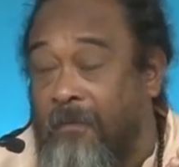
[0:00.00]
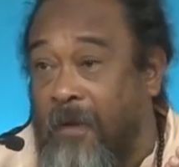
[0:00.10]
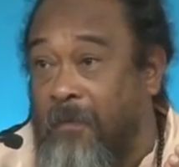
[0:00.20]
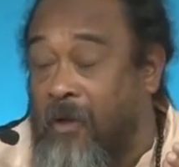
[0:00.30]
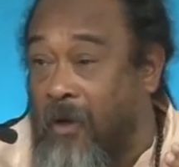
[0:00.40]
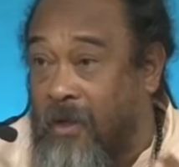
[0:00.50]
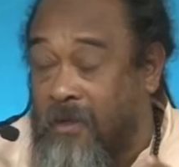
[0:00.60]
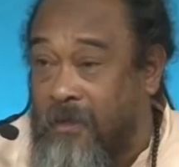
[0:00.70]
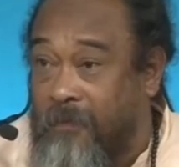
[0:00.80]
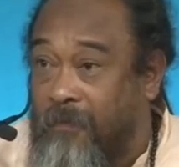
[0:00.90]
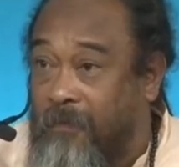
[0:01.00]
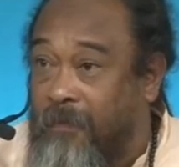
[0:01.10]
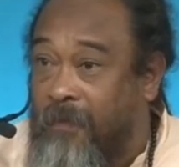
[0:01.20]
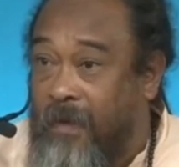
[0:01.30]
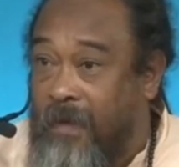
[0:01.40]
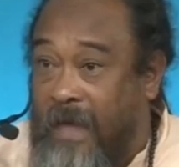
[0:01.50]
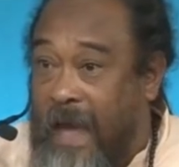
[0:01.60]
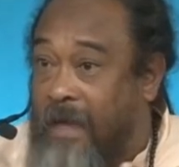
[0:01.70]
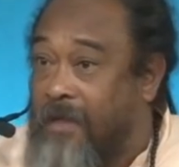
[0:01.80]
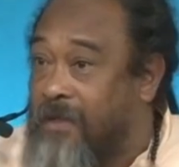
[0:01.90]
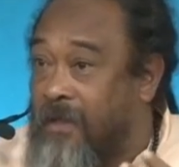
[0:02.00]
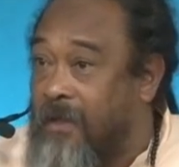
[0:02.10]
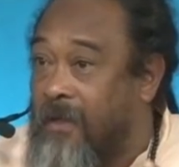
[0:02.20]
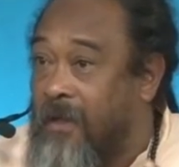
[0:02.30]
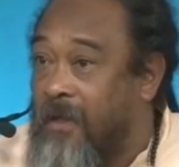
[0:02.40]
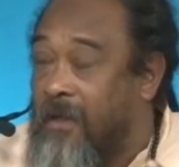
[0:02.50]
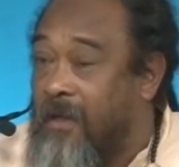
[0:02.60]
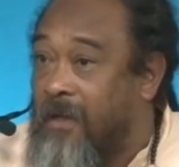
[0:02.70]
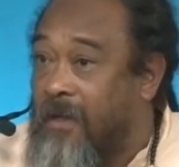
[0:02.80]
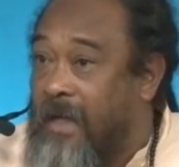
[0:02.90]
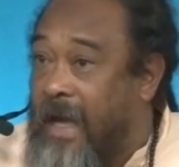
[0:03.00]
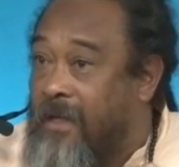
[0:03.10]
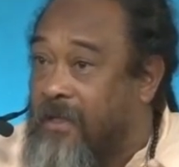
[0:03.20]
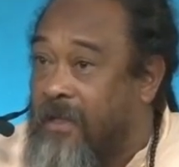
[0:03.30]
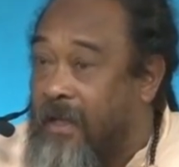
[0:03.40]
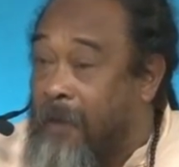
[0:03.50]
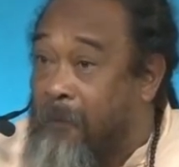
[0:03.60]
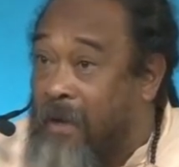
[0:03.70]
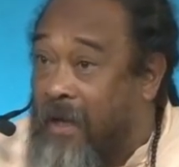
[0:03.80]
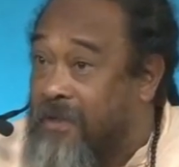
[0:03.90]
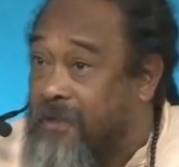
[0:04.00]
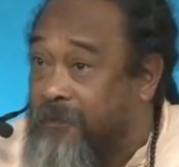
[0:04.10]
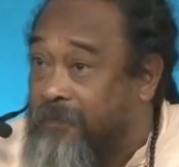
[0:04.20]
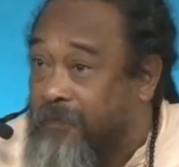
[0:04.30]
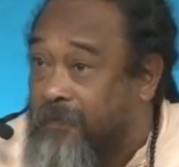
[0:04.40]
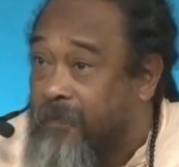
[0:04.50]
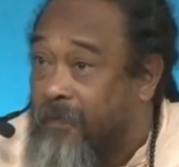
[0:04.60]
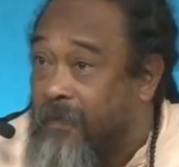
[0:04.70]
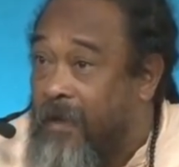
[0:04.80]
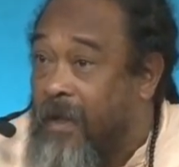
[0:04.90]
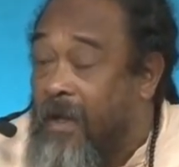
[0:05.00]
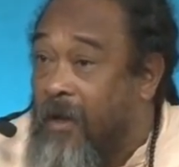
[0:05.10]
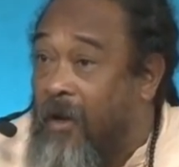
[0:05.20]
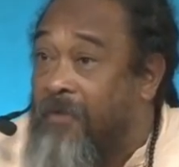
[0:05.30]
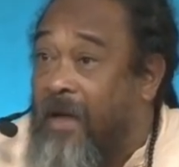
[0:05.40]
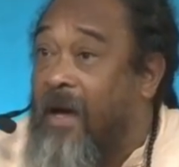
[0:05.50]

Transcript: but because that is the impulse of the